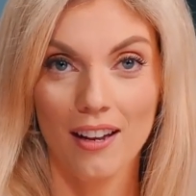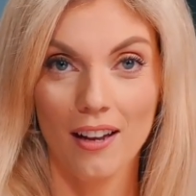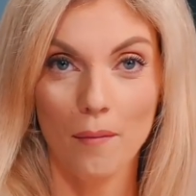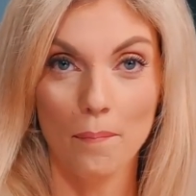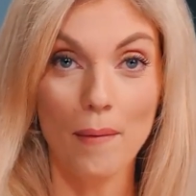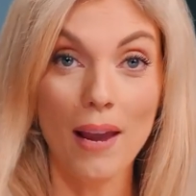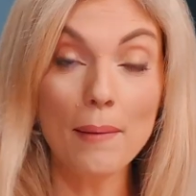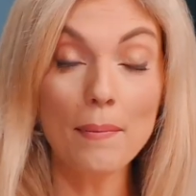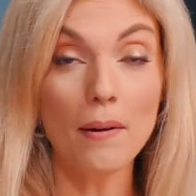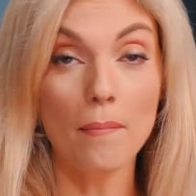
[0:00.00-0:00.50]

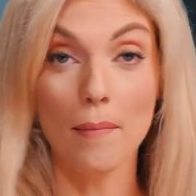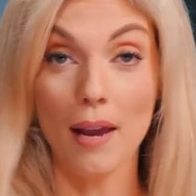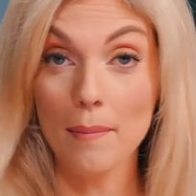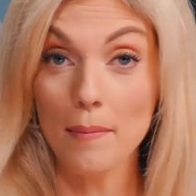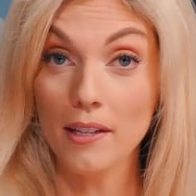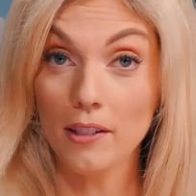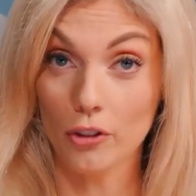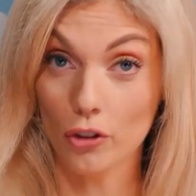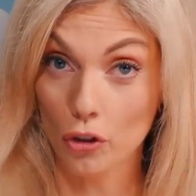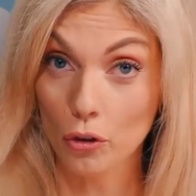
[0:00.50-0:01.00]

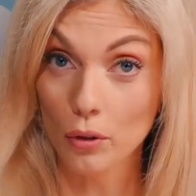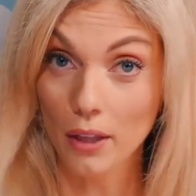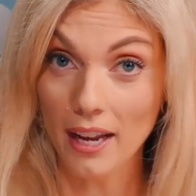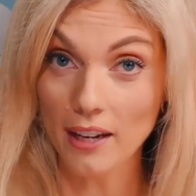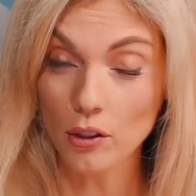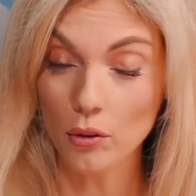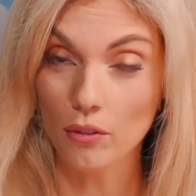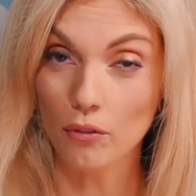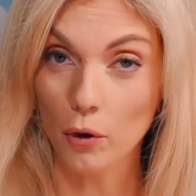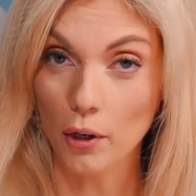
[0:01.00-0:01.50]
Maybe it's too late
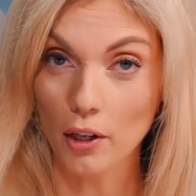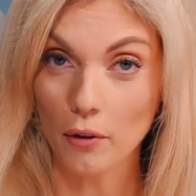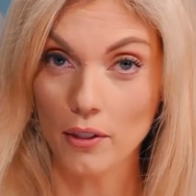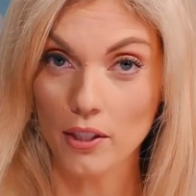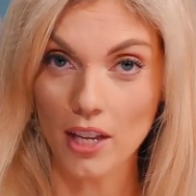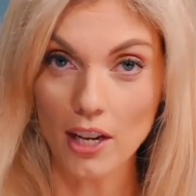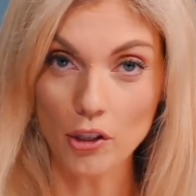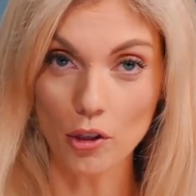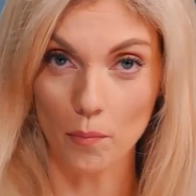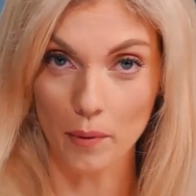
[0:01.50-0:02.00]
to avoid a
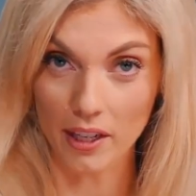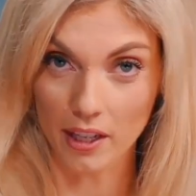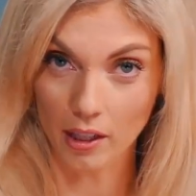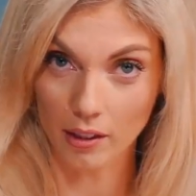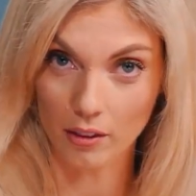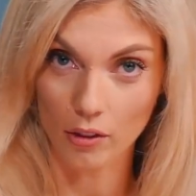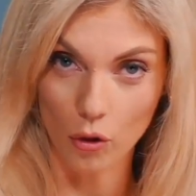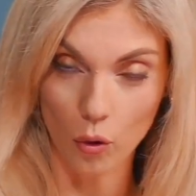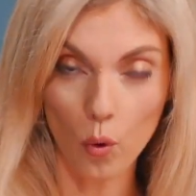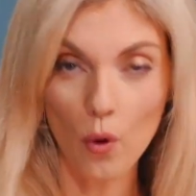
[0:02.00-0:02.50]
recession, but he
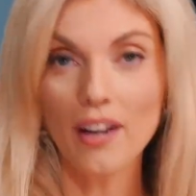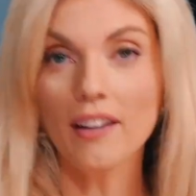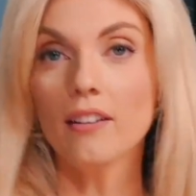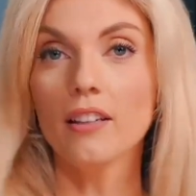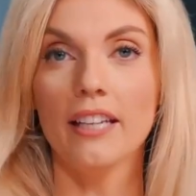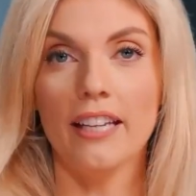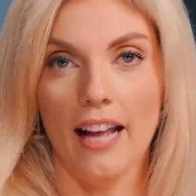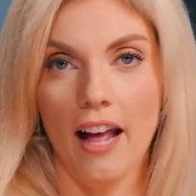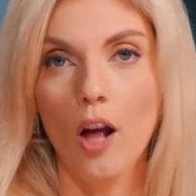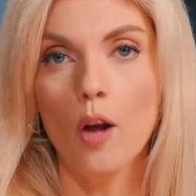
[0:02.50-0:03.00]
could
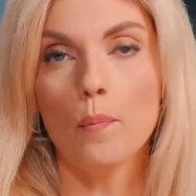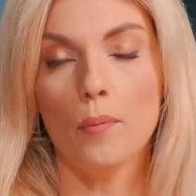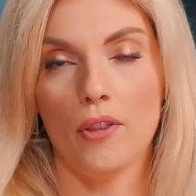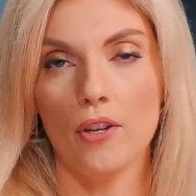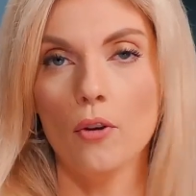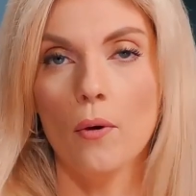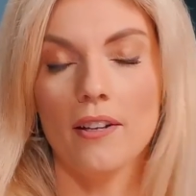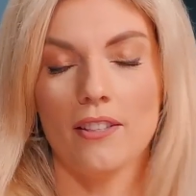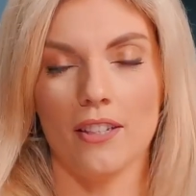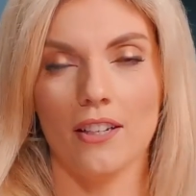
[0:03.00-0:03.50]
quickly help the
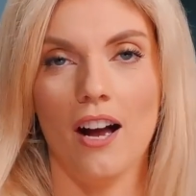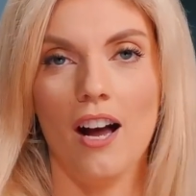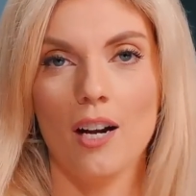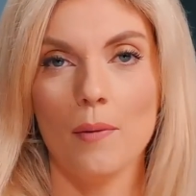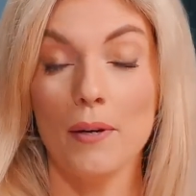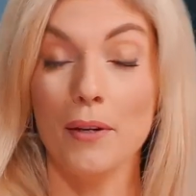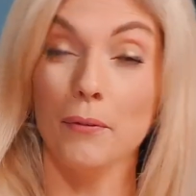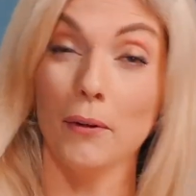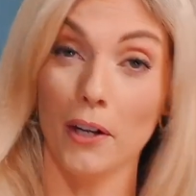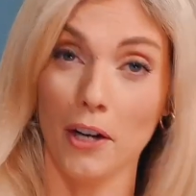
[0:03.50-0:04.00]
US
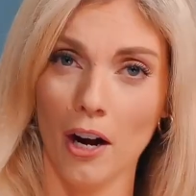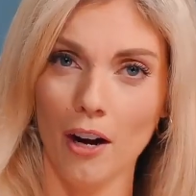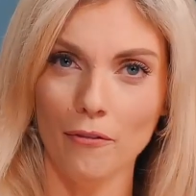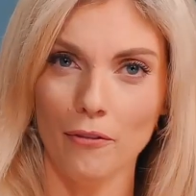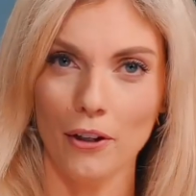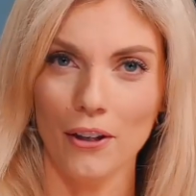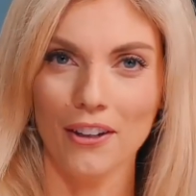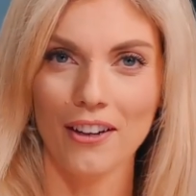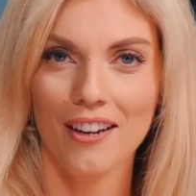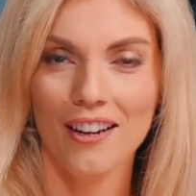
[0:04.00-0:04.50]
economy
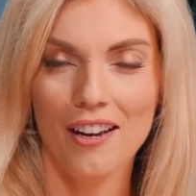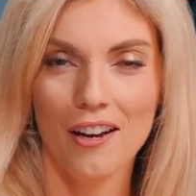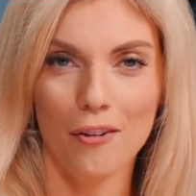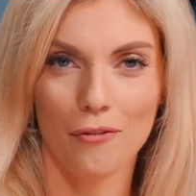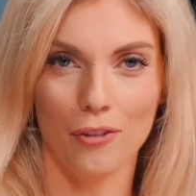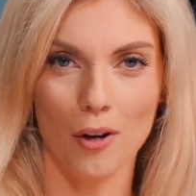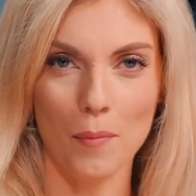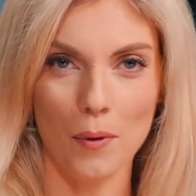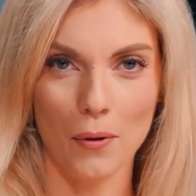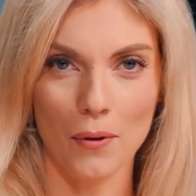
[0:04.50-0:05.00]
recover
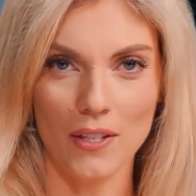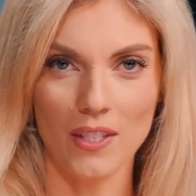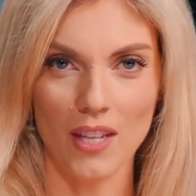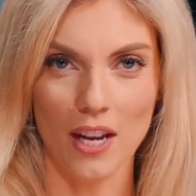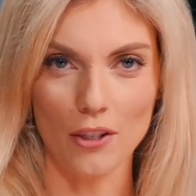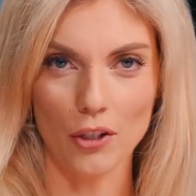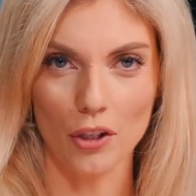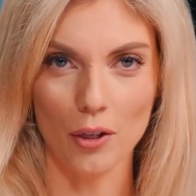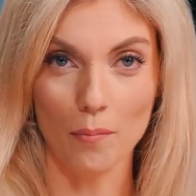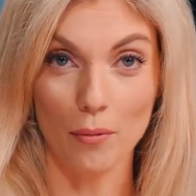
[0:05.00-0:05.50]
from a
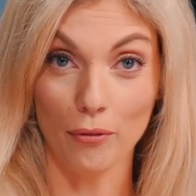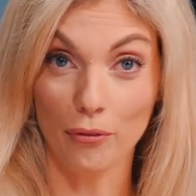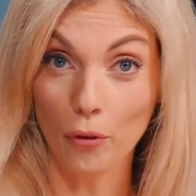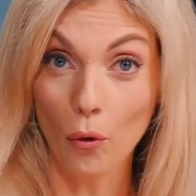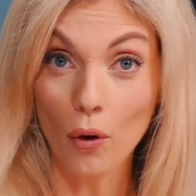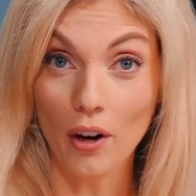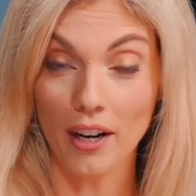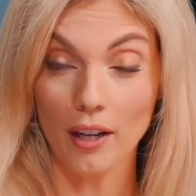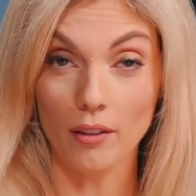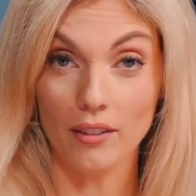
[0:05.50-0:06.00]
recession
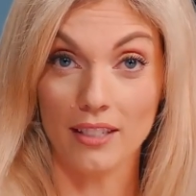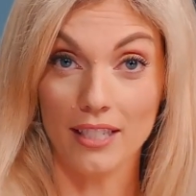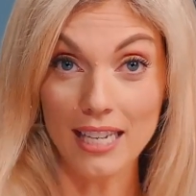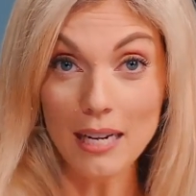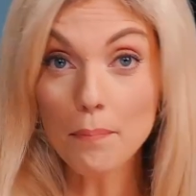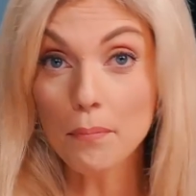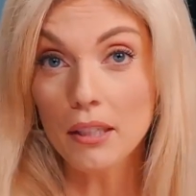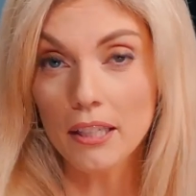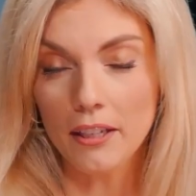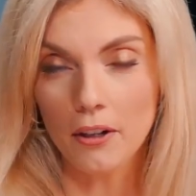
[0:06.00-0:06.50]
before it
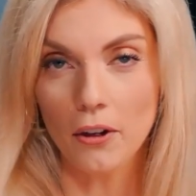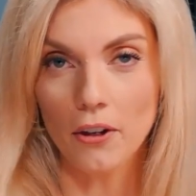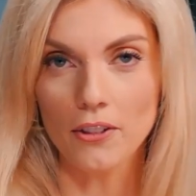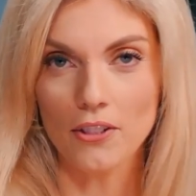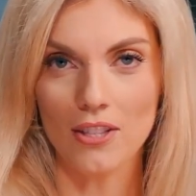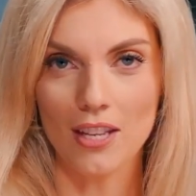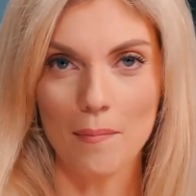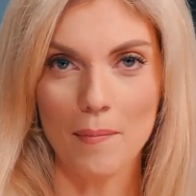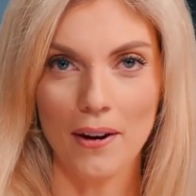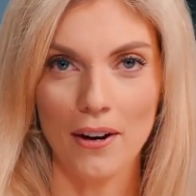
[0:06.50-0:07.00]
deeply hurts
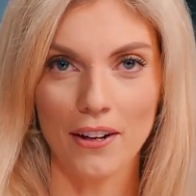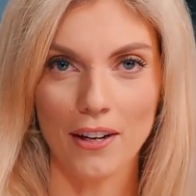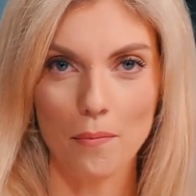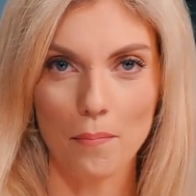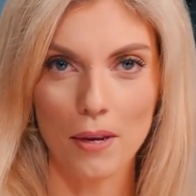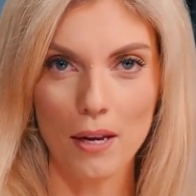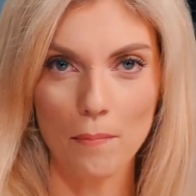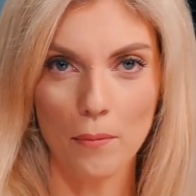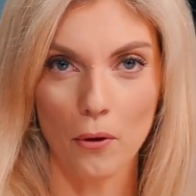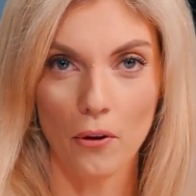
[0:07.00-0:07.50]
the American
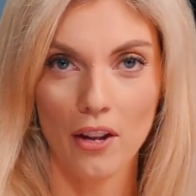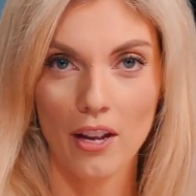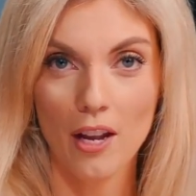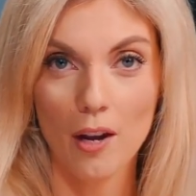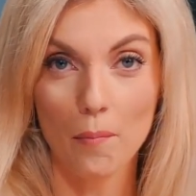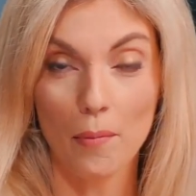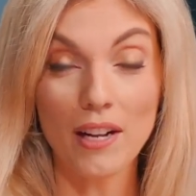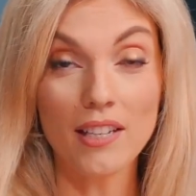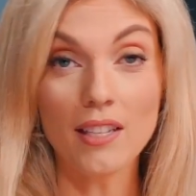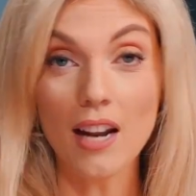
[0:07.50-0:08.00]
people.
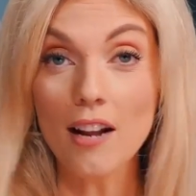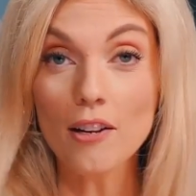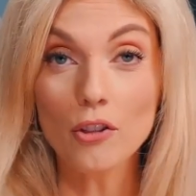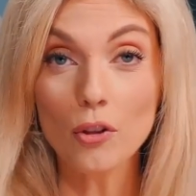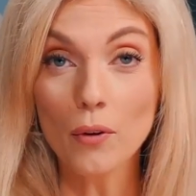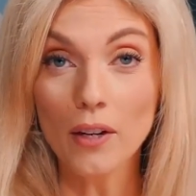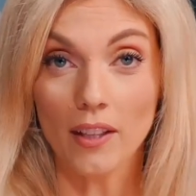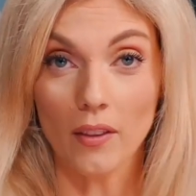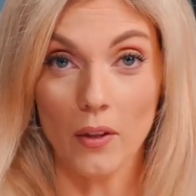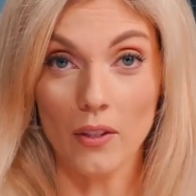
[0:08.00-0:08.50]
But he's not
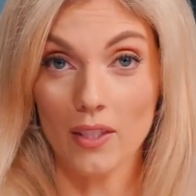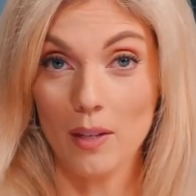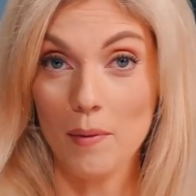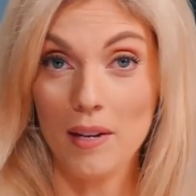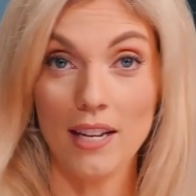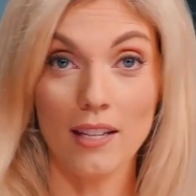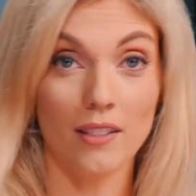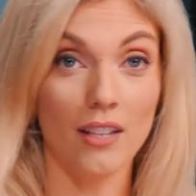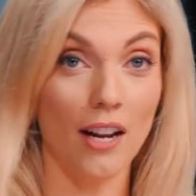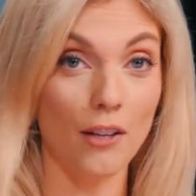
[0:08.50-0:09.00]
doing this. I mean,
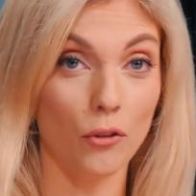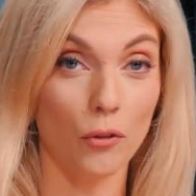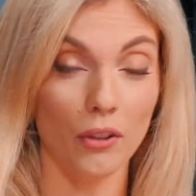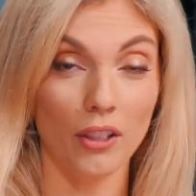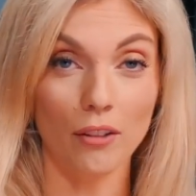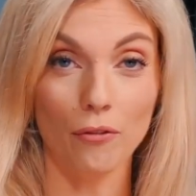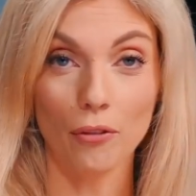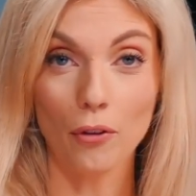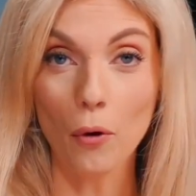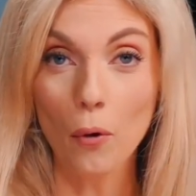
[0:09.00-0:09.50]
he's not
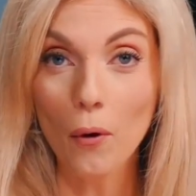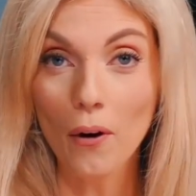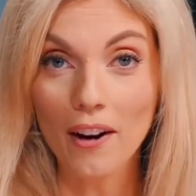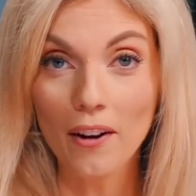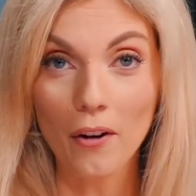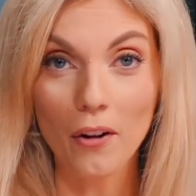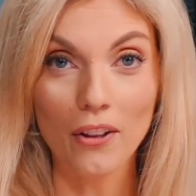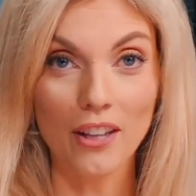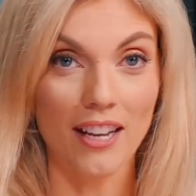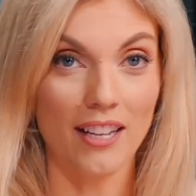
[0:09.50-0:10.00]
drilling for
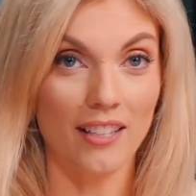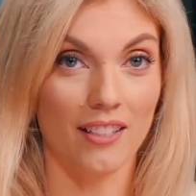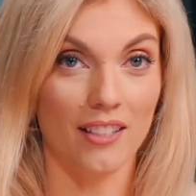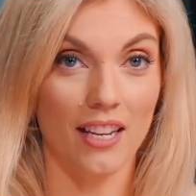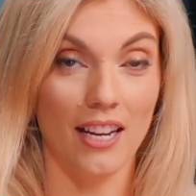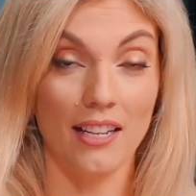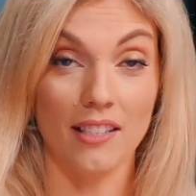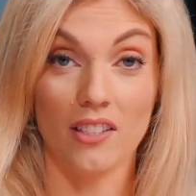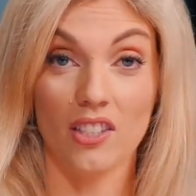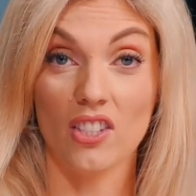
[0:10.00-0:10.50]
oil.
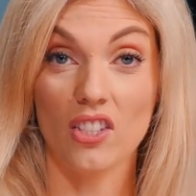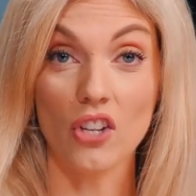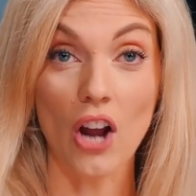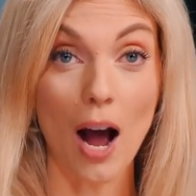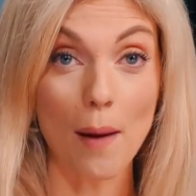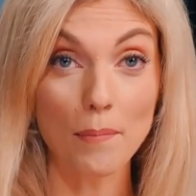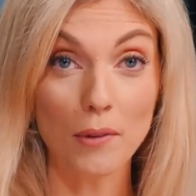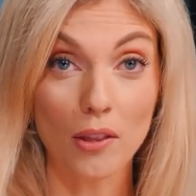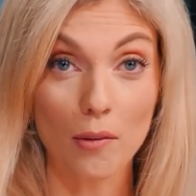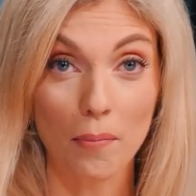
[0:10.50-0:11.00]
He's
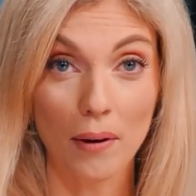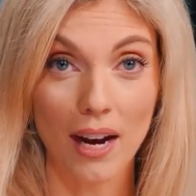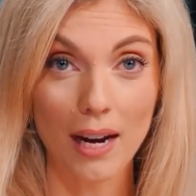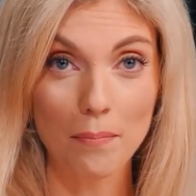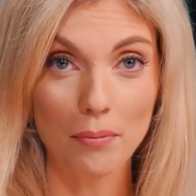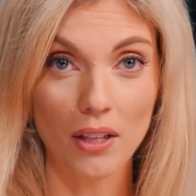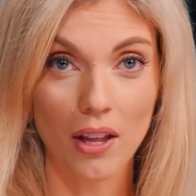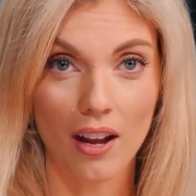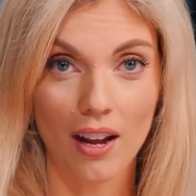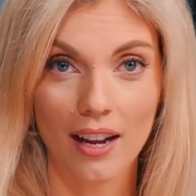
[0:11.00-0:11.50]
stopped the
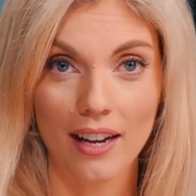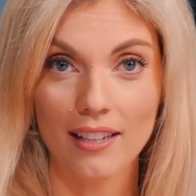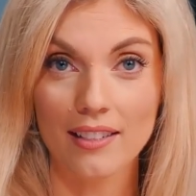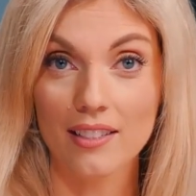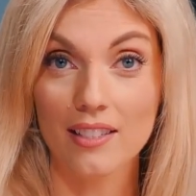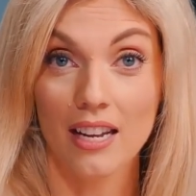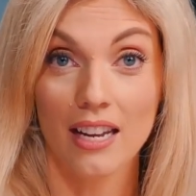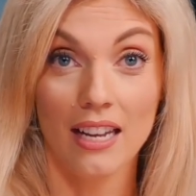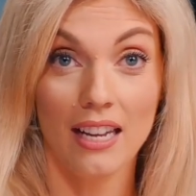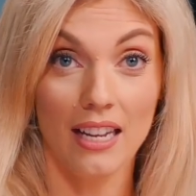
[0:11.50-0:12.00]
pipelines.